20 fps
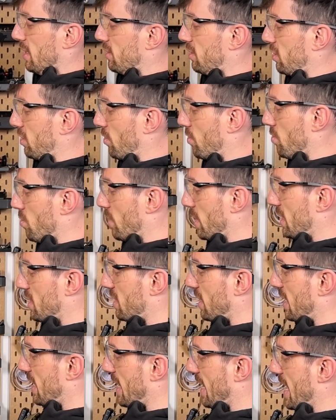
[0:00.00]
a screw that's
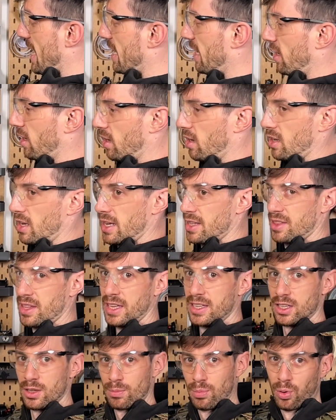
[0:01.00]
at an angle, and
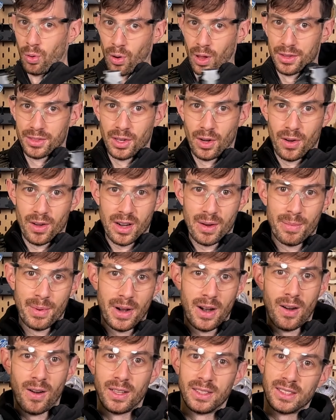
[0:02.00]
then you pull out the other
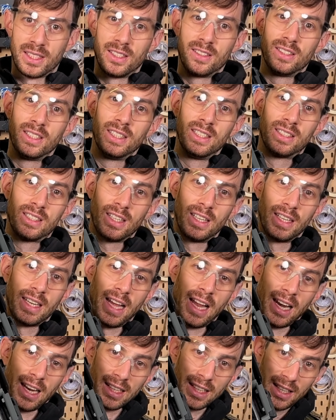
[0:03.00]
barrel, and then you need an
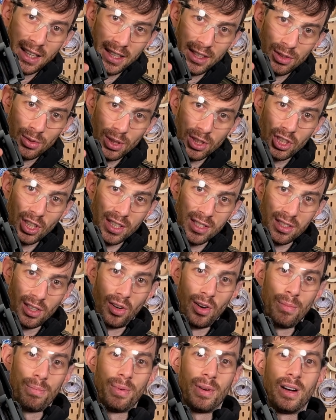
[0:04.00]
Allen key to adjust the
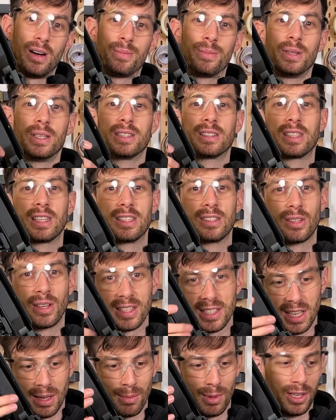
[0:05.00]
hop-up, and then you
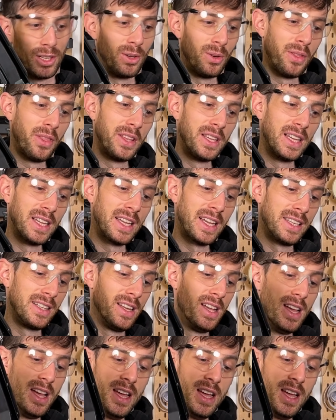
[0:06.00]
assemble the whole thing again.